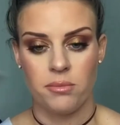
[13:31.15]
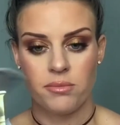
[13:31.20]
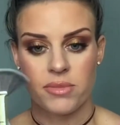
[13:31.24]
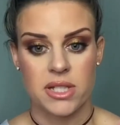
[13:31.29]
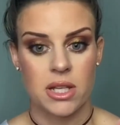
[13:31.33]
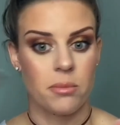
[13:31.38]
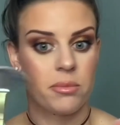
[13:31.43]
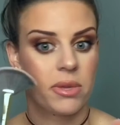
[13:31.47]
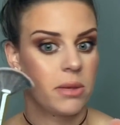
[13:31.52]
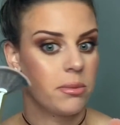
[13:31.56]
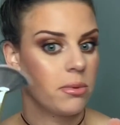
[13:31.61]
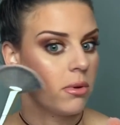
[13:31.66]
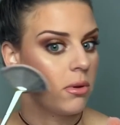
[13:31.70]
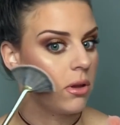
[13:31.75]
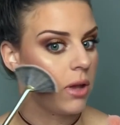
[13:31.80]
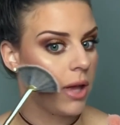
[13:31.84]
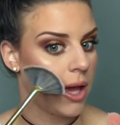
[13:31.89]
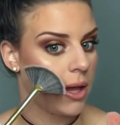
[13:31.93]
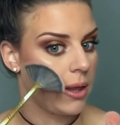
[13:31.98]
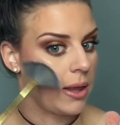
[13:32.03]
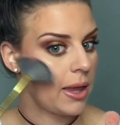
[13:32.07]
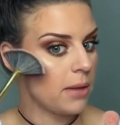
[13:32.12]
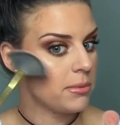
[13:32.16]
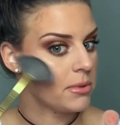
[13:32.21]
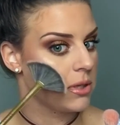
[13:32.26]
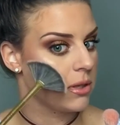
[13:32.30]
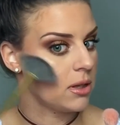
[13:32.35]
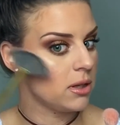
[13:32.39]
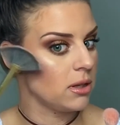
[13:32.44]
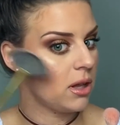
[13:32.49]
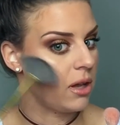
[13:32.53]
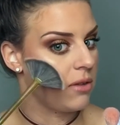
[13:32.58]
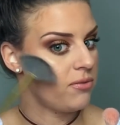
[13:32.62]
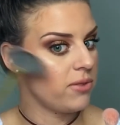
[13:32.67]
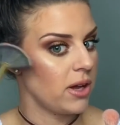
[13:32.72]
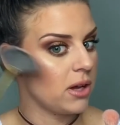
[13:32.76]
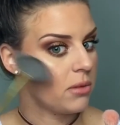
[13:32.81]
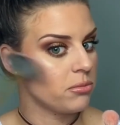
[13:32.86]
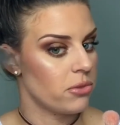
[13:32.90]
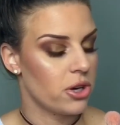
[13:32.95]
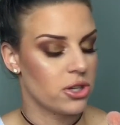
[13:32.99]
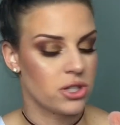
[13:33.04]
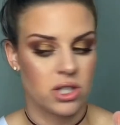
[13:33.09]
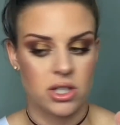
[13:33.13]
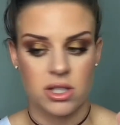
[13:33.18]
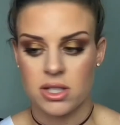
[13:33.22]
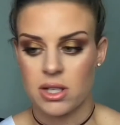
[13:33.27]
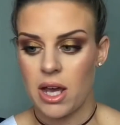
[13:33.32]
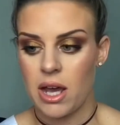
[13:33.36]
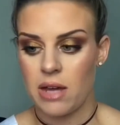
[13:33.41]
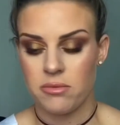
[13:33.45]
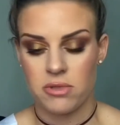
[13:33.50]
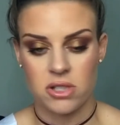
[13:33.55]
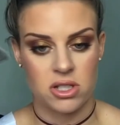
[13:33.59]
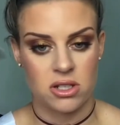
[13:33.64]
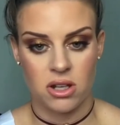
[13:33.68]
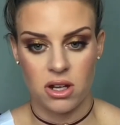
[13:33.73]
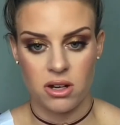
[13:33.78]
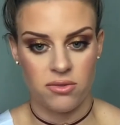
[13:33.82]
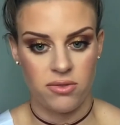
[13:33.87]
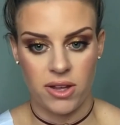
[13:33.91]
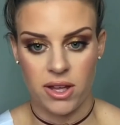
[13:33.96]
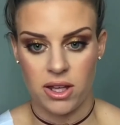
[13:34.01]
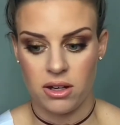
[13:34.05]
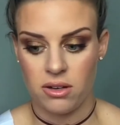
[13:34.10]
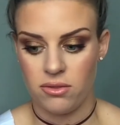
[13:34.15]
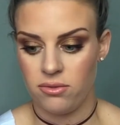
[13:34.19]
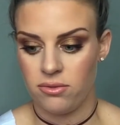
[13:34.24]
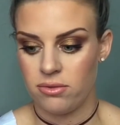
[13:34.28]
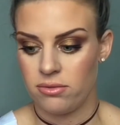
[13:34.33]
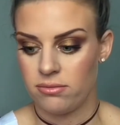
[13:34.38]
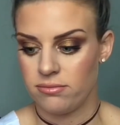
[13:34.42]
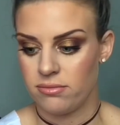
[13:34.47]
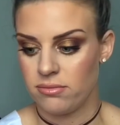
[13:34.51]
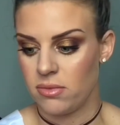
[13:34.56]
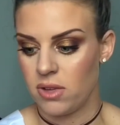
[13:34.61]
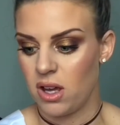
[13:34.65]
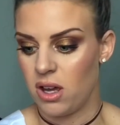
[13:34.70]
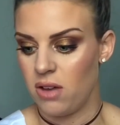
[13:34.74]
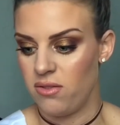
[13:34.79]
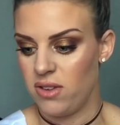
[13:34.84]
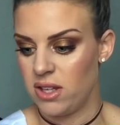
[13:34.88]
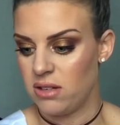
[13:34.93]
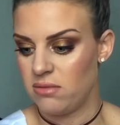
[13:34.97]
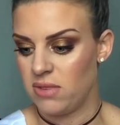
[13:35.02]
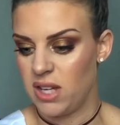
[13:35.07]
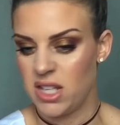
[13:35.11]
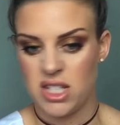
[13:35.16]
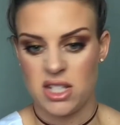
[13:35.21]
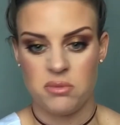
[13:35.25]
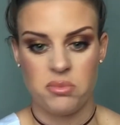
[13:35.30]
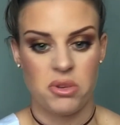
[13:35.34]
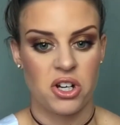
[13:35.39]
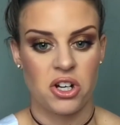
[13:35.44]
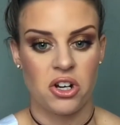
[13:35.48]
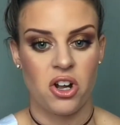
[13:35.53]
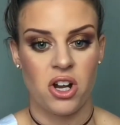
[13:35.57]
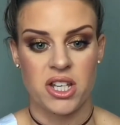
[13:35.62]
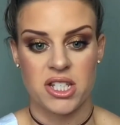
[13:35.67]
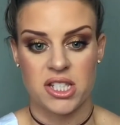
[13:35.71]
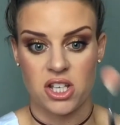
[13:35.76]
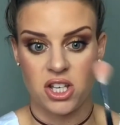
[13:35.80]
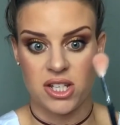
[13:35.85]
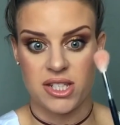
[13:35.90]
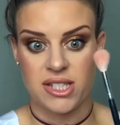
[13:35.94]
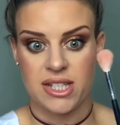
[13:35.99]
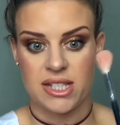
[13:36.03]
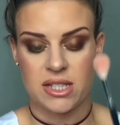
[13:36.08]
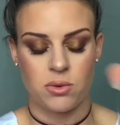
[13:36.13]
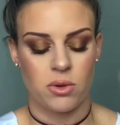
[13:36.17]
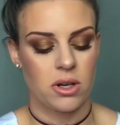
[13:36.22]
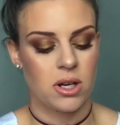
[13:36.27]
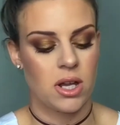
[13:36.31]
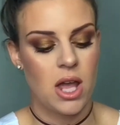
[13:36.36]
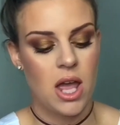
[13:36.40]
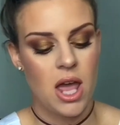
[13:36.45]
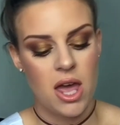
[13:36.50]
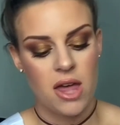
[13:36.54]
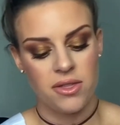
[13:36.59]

Some people absolutely love fan brushes. I'm just not a fan of it. It didn't put it on as good as this one.